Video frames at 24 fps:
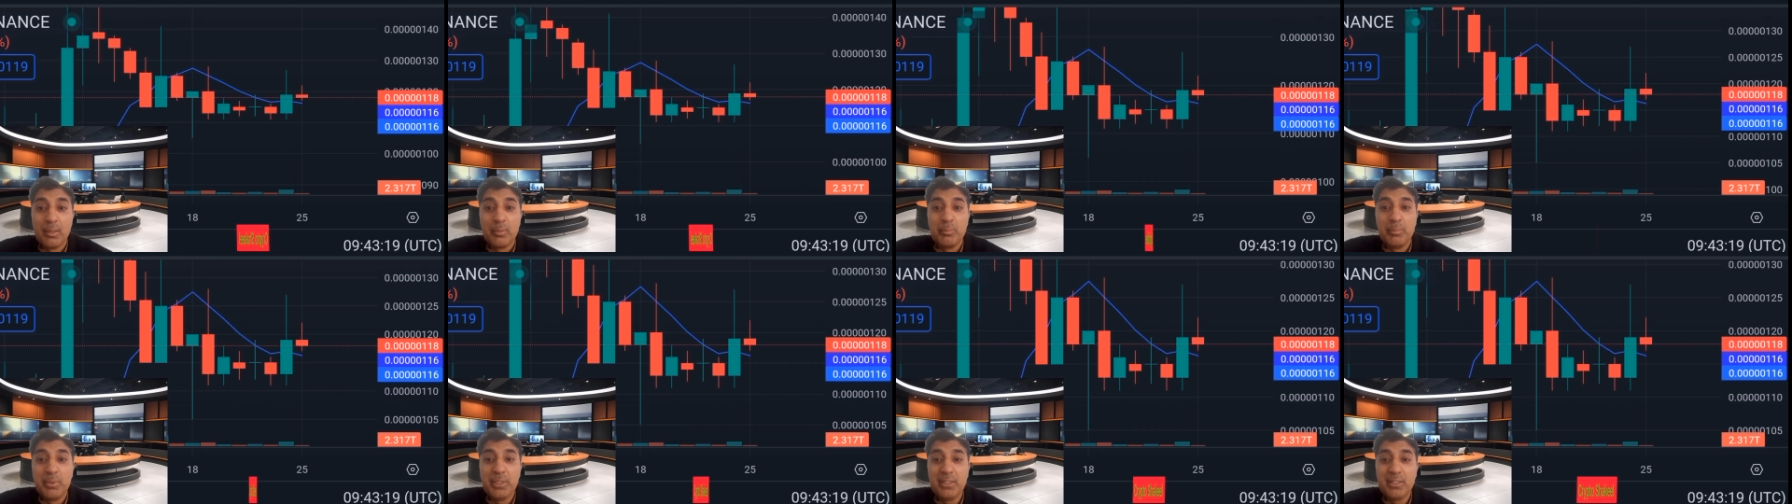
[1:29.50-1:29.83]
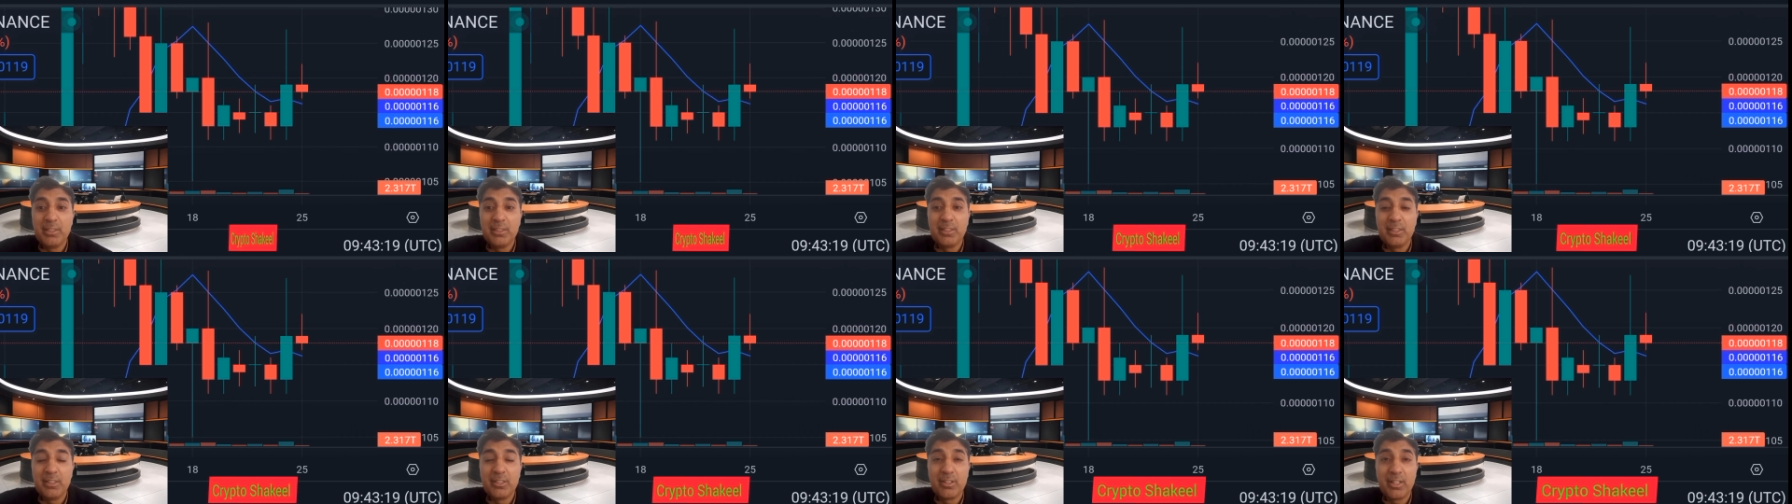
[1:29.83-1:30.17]

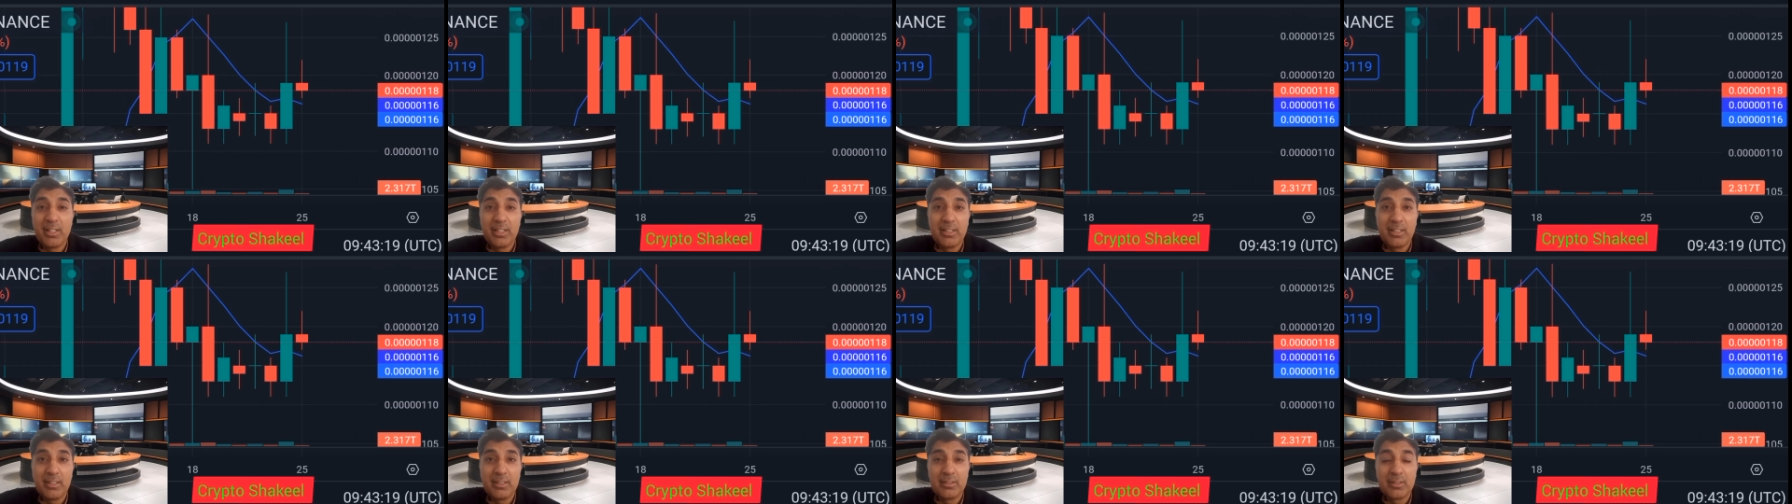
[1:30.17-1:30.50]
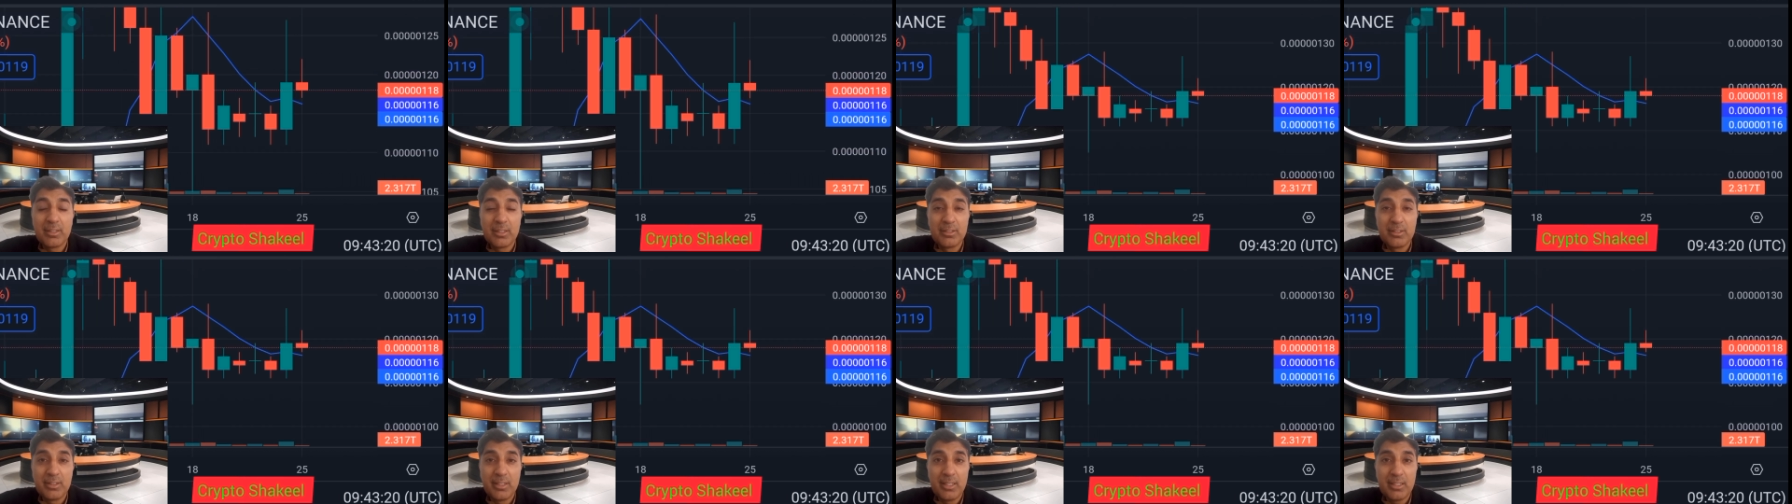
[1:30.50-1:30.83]
BTT traded
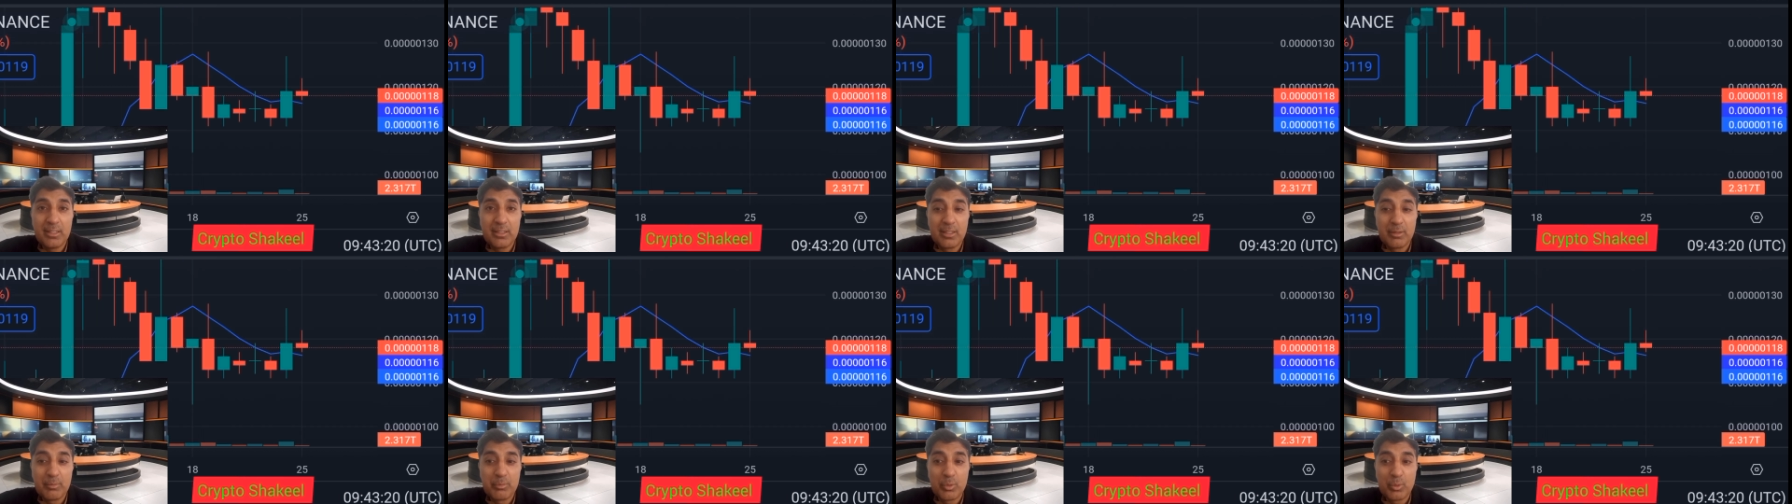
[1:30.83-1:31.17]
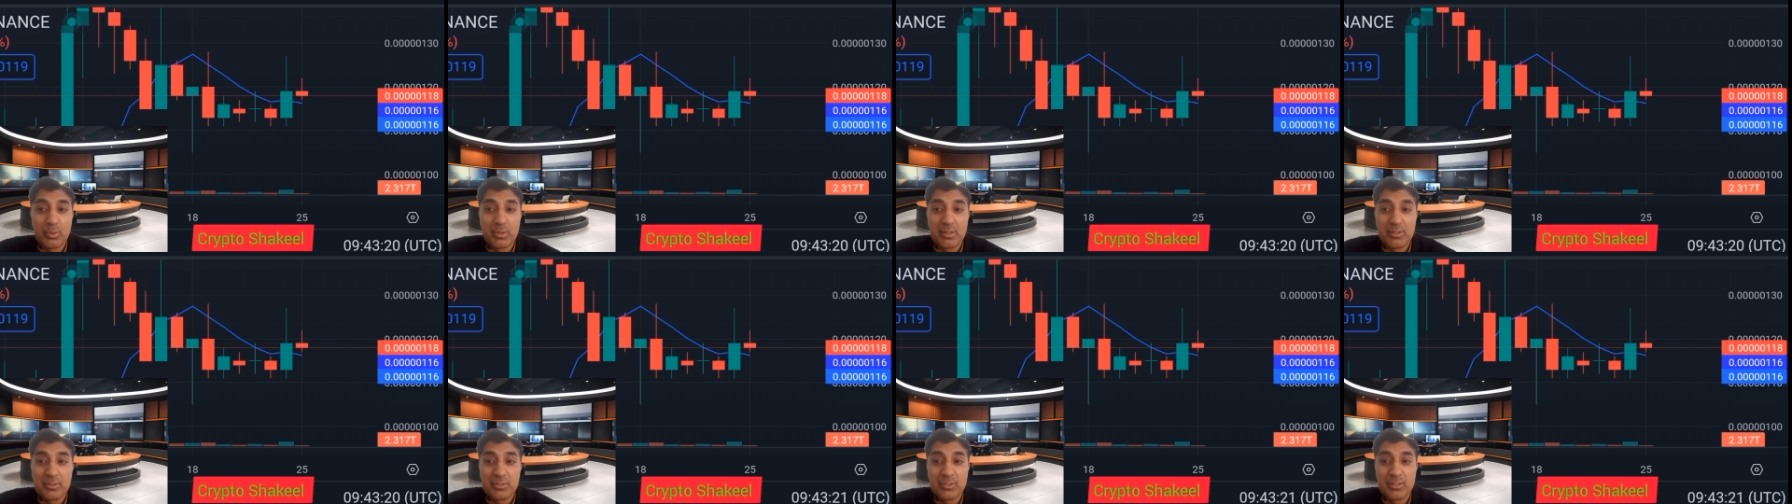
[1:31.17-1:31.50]
38
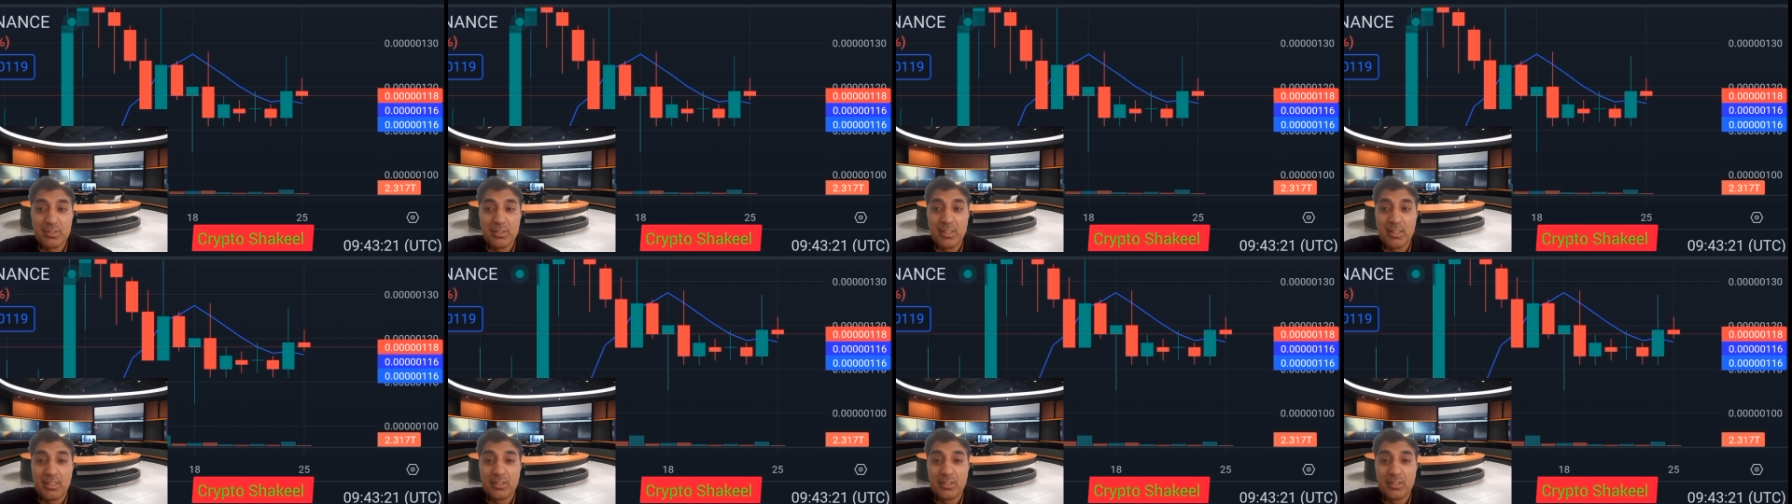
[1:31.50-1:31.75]
cryptocurrency